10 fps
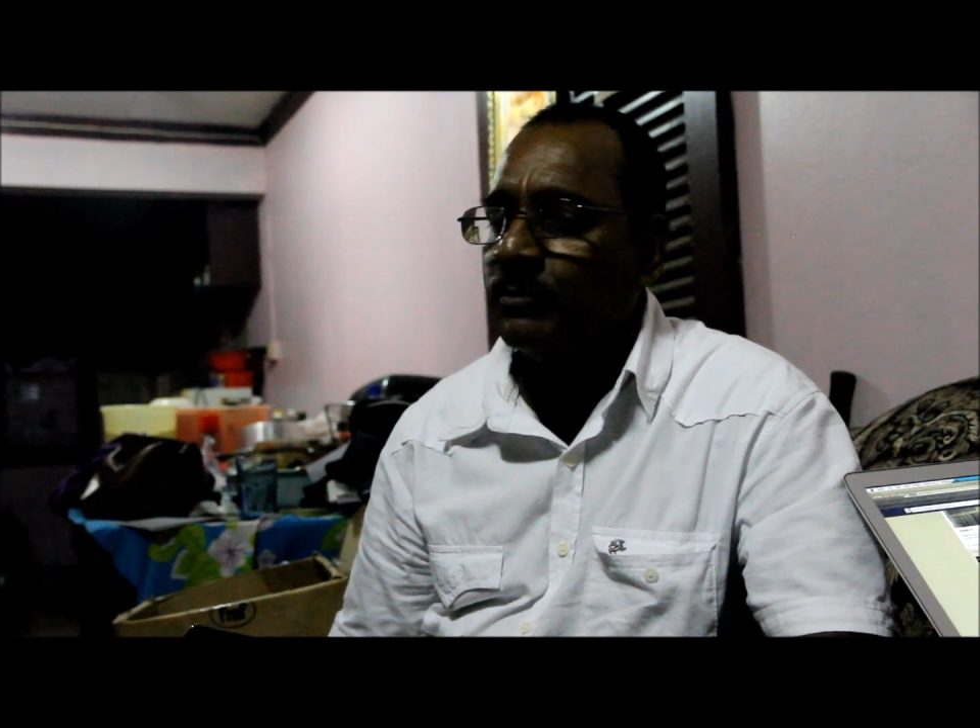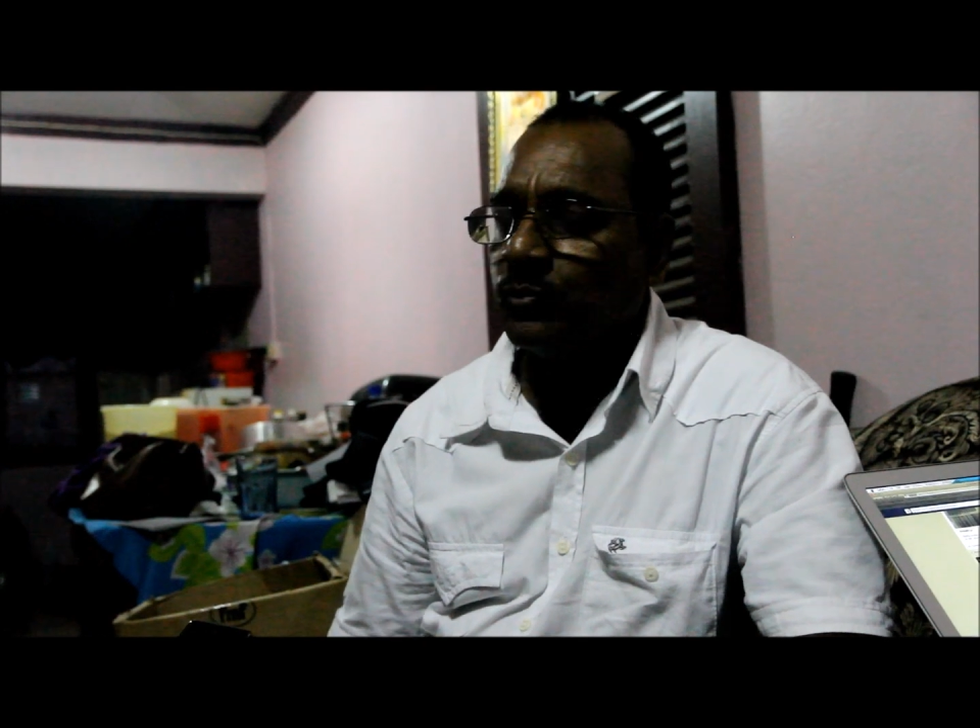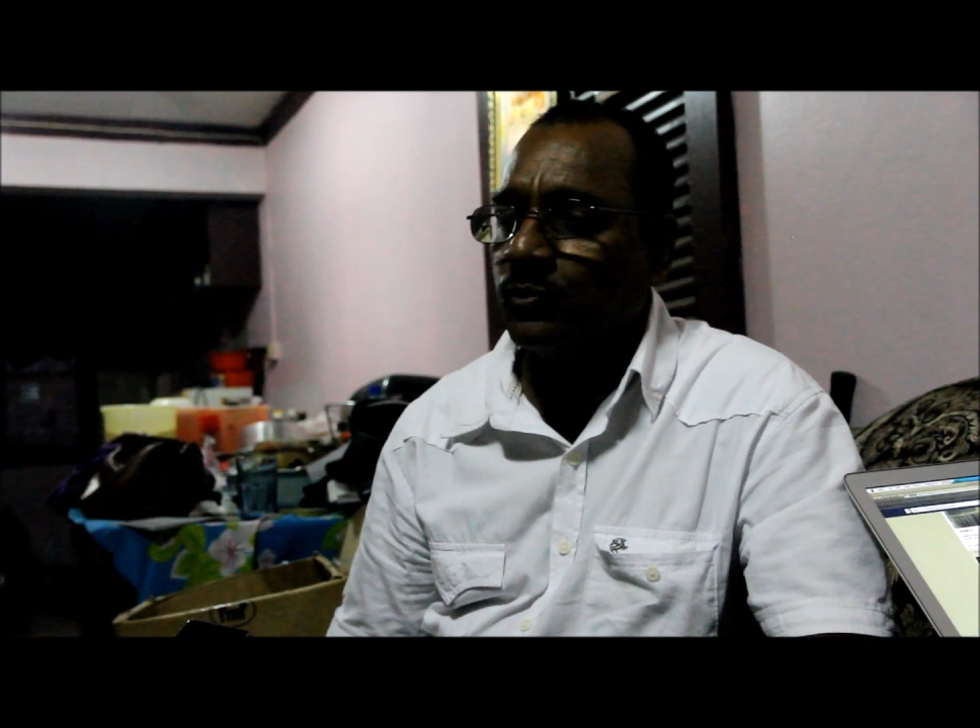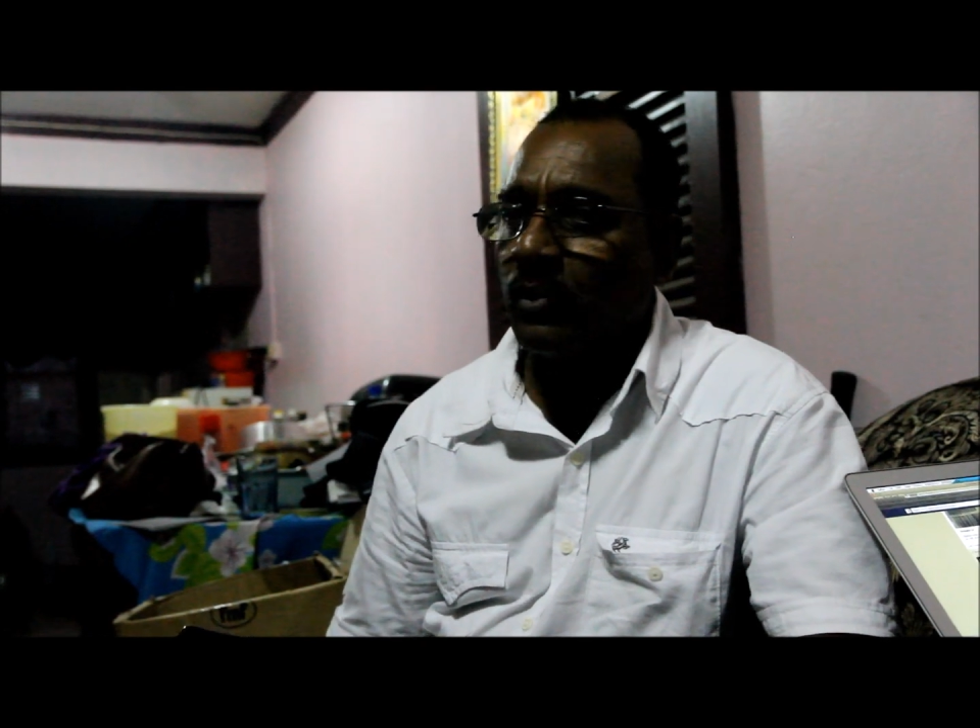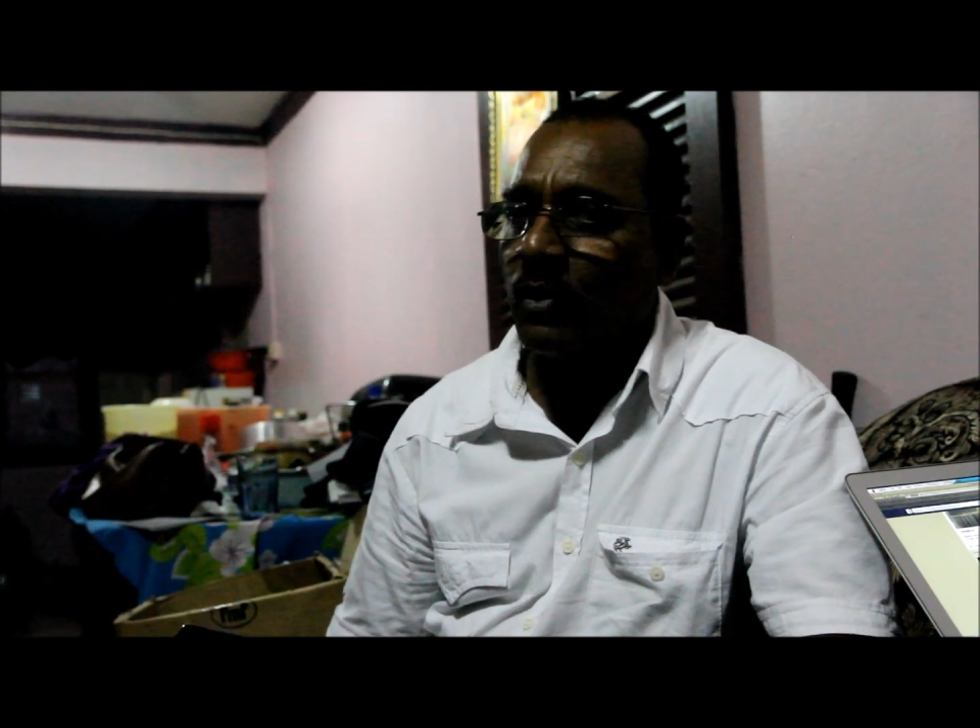
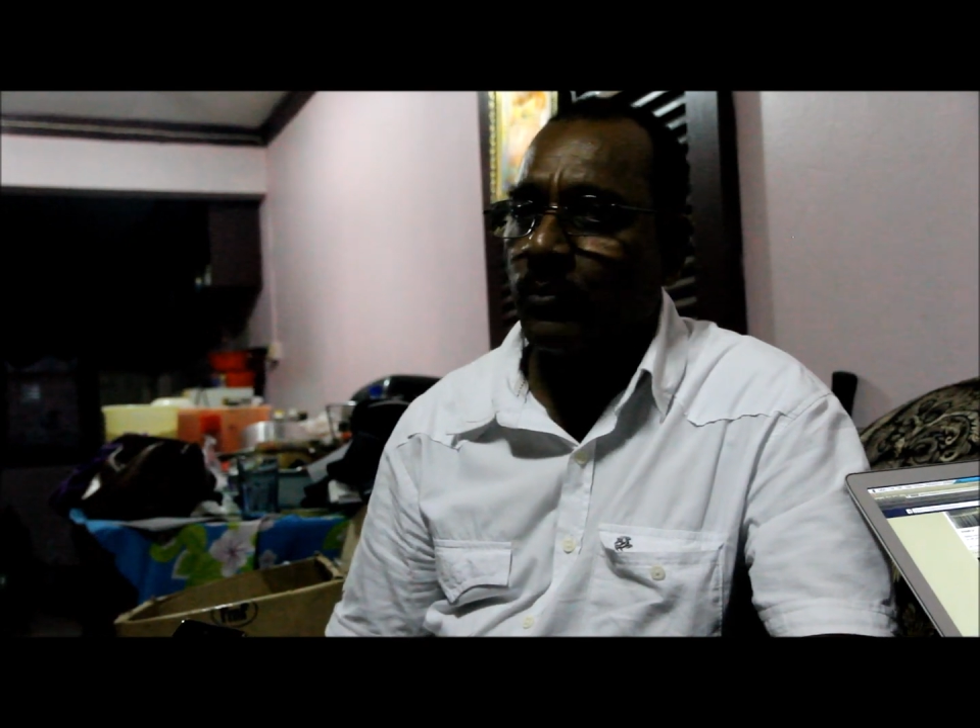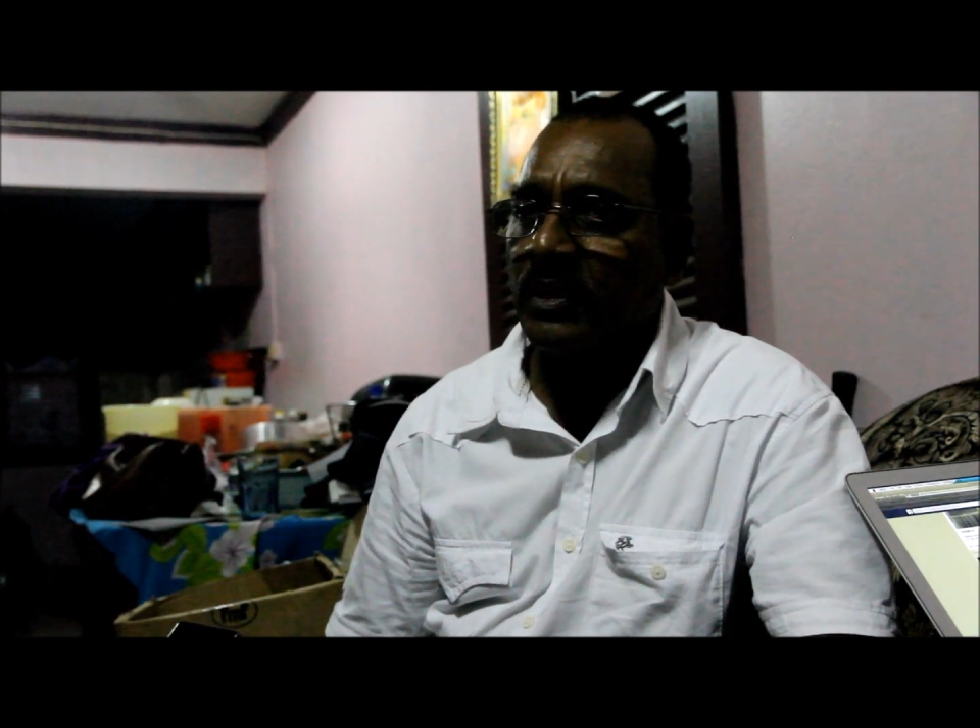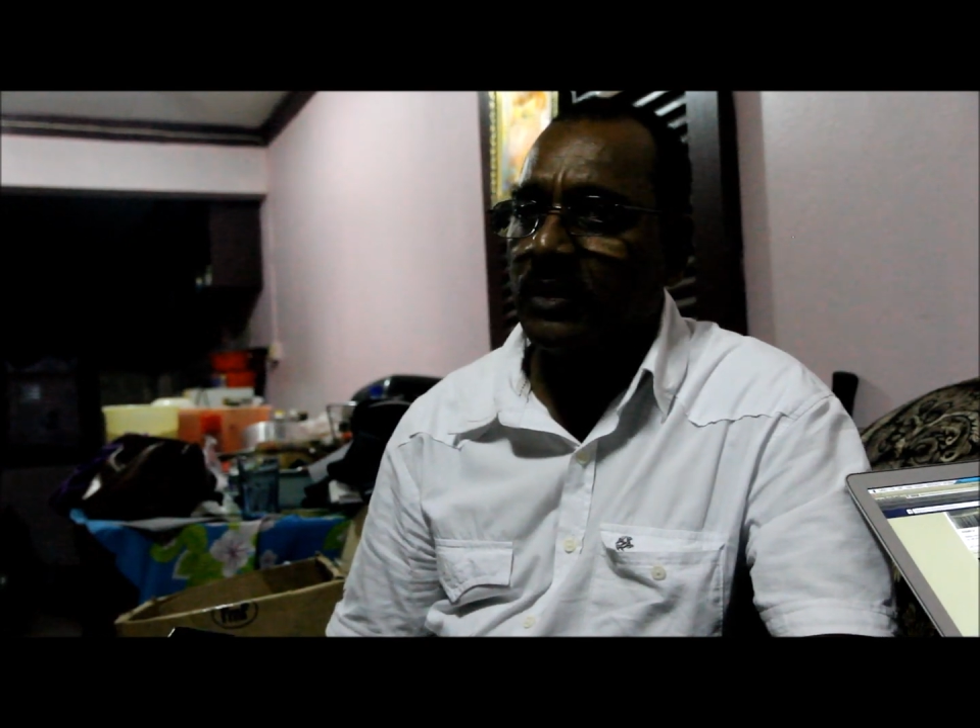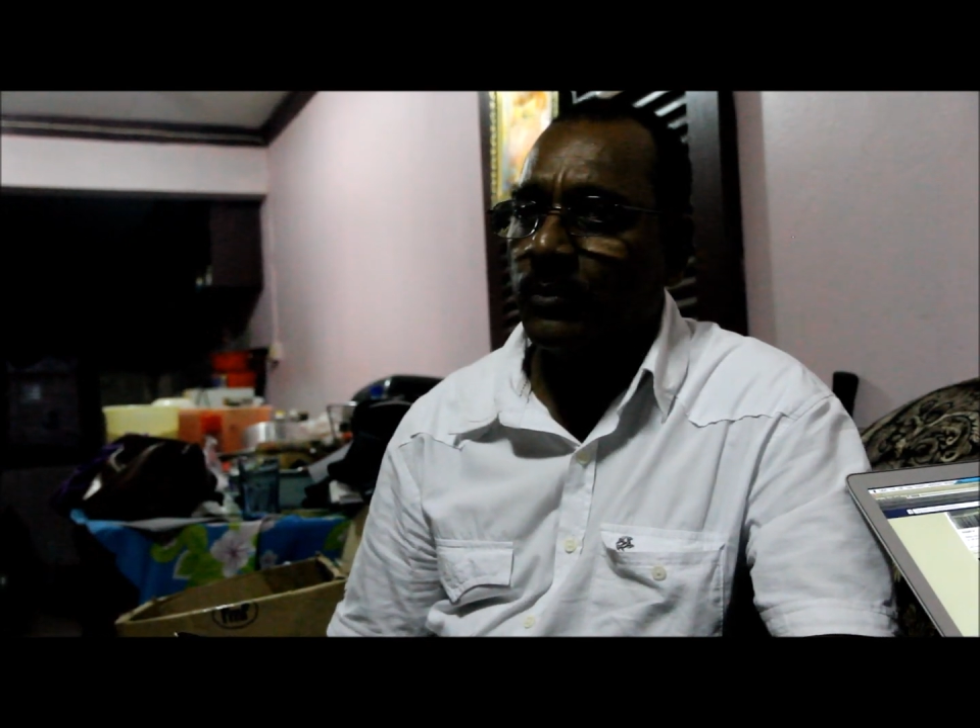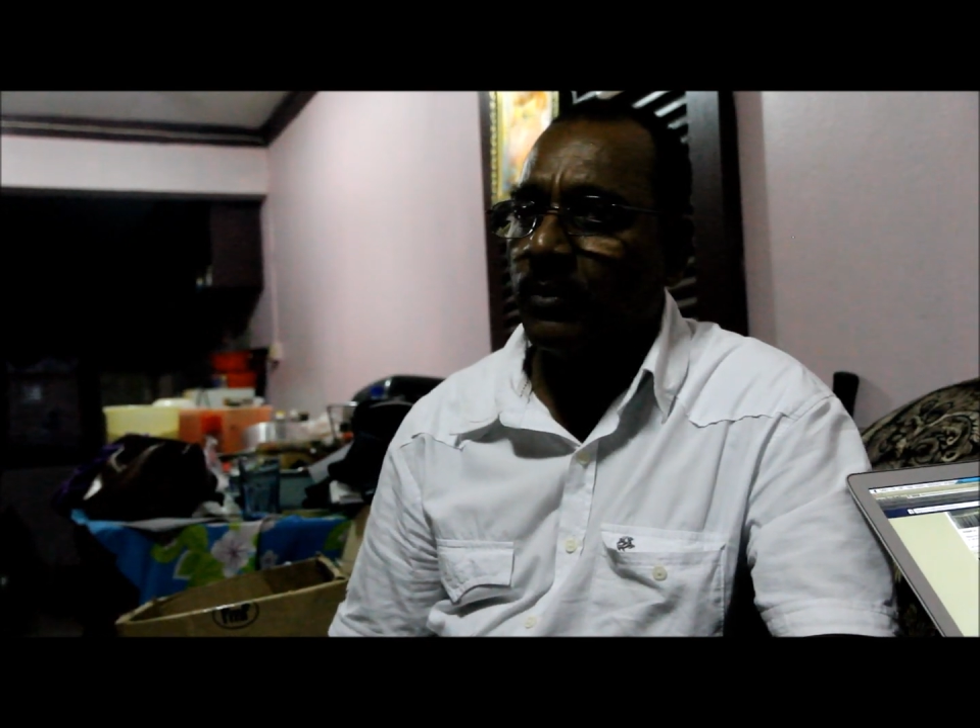to know when